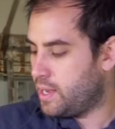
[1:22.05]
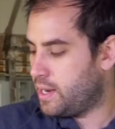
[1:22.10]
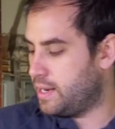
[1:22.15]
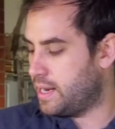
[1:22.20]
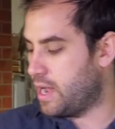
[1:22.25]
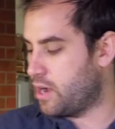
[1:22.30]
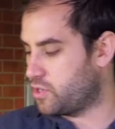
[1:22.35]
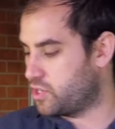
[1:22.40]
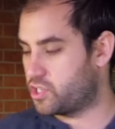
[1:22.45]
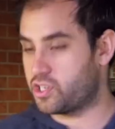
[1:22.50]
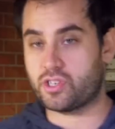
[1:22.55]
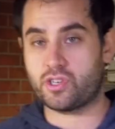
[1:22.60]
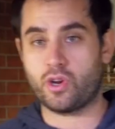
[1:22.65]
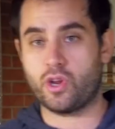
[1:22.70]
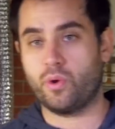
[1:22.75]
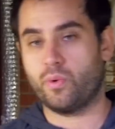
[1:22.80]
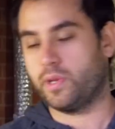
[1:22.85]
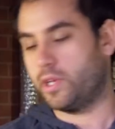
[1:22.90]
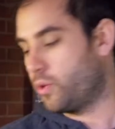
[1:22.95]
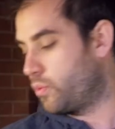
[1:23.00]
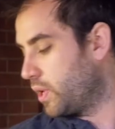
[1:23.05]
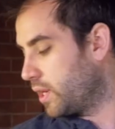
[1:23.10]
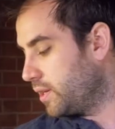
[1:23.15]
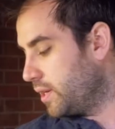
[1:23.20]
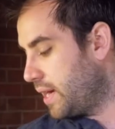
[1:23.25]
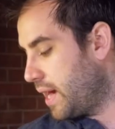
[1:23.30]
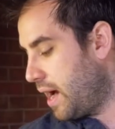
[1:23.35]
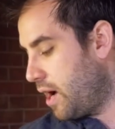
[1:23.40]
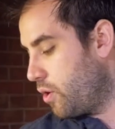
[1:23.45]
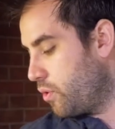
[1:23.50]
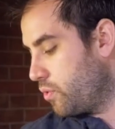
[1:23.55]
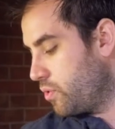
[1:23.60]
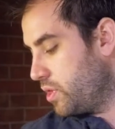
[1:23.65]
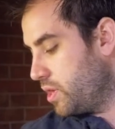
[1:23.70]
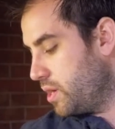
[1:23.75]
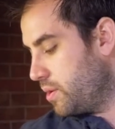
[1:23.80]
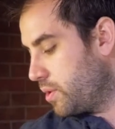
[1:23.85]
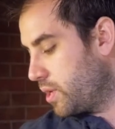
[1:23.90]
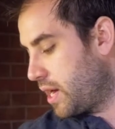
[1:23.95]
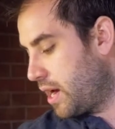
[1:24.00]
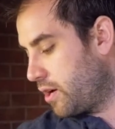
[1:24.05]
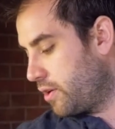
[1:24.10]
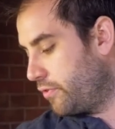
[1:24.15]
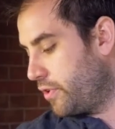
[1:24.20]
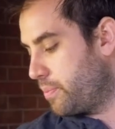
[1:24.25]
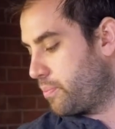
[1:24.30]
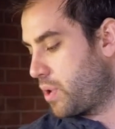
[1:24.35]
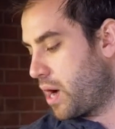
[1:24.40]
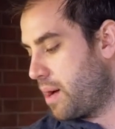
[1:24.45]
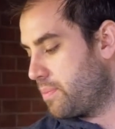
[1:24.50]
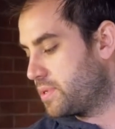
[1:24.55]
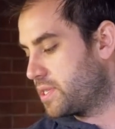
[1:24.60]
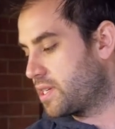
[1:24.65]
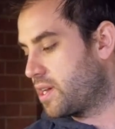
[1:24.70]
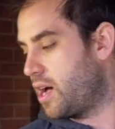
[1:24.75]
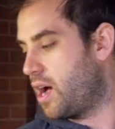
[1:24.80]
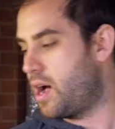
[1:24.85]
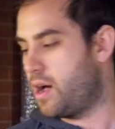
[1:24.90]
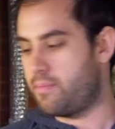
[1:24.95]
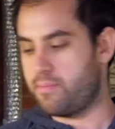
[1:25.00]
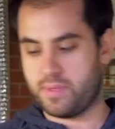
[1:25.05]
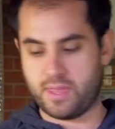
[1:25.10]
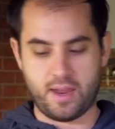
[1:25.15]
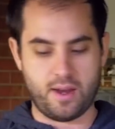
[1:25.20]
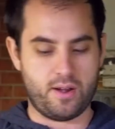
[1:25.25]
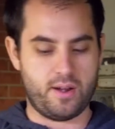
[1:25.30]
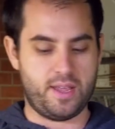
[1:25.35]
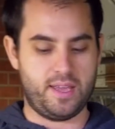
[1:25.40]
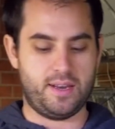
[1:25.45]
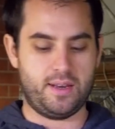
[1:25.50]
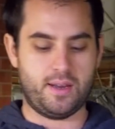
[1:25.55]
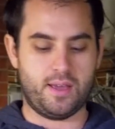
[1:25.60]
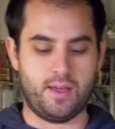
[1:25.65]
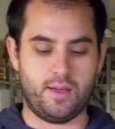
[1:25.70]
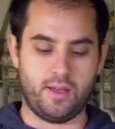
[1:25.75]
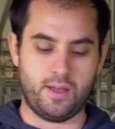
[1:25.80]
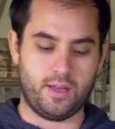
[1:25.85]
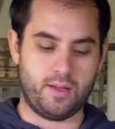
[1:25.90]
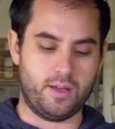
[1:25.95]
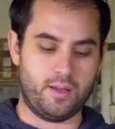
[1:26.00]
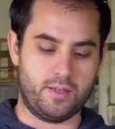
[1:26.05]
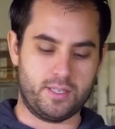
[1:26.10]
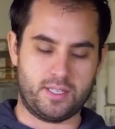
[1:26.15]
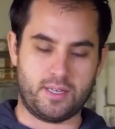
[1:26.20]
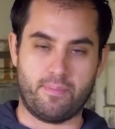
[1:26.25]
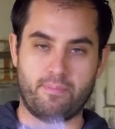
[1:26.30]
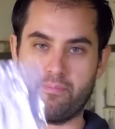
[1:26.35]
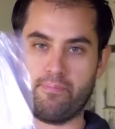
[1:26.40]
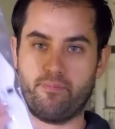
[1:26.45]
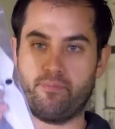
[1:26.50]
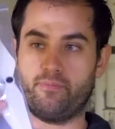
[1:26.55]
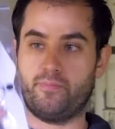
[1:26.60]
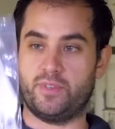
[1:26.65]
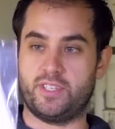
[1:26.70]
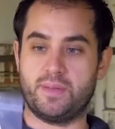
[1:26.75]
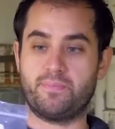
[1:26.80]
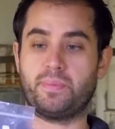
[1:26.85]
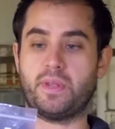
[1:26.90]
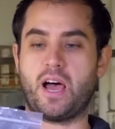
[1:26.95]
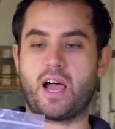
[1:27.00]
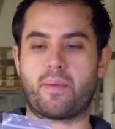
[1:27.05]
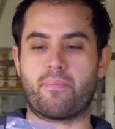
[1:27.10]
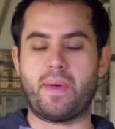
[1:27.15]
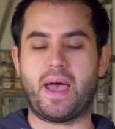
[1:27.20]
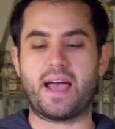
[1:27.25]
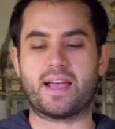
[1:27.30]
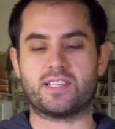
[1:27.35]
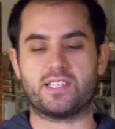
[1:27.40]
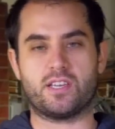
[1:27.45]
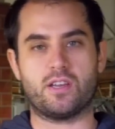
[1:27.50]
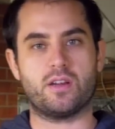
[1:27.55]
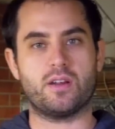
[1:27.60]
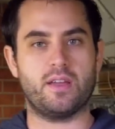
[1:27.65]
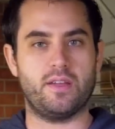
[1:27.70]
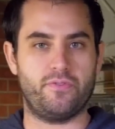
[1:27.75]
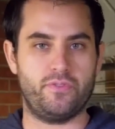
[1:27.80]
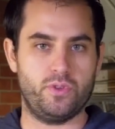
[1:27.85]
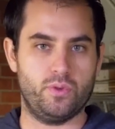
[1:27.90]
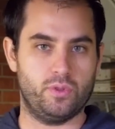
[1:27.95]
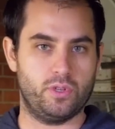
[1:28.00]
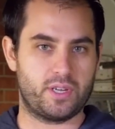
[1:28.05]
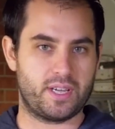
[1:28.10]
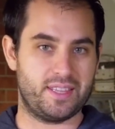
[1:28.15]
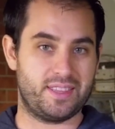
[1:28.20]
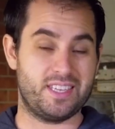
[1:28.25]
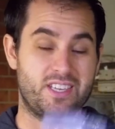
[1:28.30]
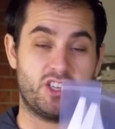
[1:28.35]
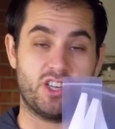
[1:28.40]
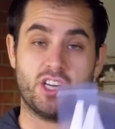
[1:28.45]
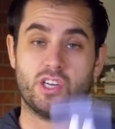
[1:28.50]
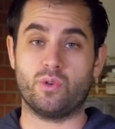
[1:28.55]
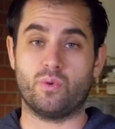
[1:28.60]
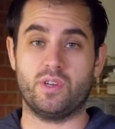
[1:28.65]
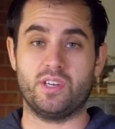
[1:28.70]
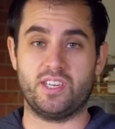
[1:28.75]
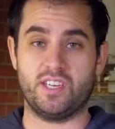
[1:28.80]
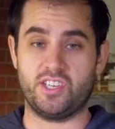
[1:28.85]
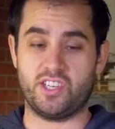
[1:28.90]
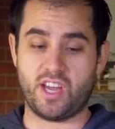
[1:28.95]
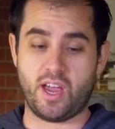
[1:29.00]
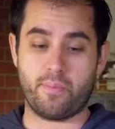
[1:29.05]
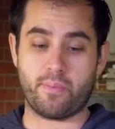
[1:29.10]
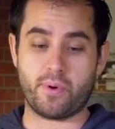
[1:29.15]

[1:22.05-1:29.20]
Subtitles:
Now, just to show you really quickly how the counterfeit props come, they are in some Ziploc bags here. If you look at the genuine DJI